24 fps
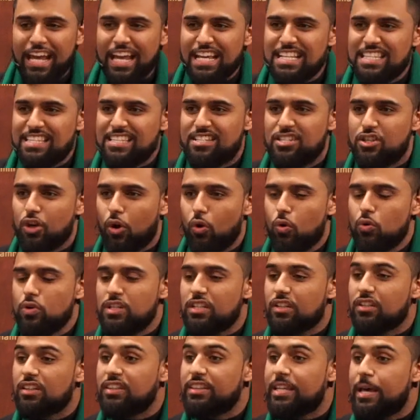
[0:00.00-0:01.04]
is
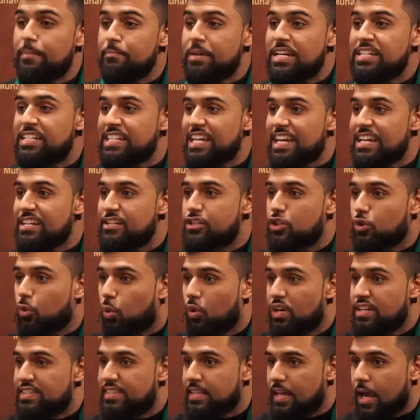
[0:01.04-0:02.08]
don't limit it
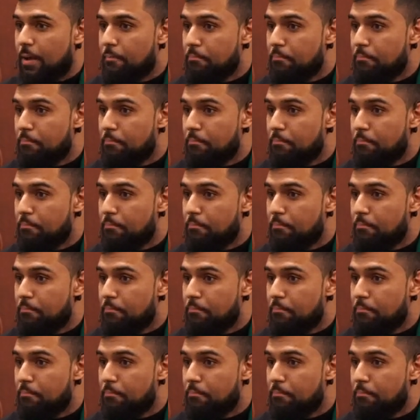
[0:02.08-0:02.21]
towards